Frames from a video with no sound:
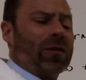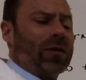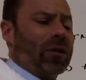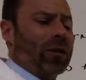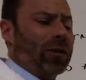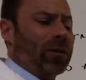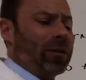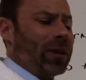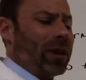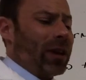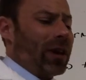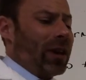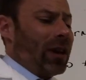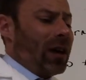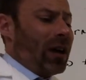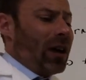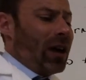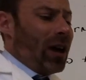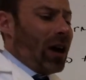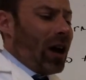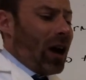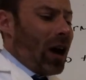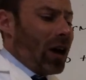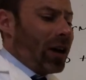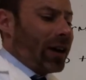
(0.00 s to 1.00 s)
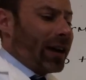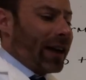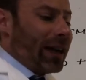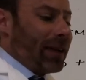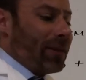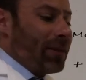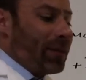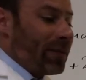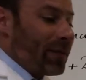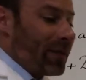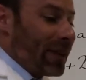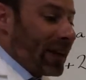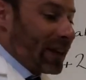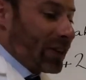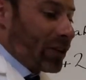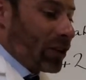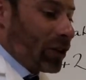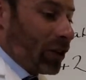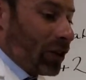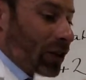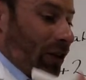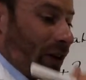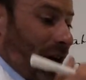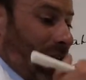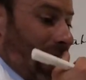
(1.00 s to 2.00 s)
formed. Okay, that's
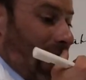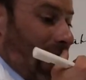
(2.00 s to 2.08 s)
good.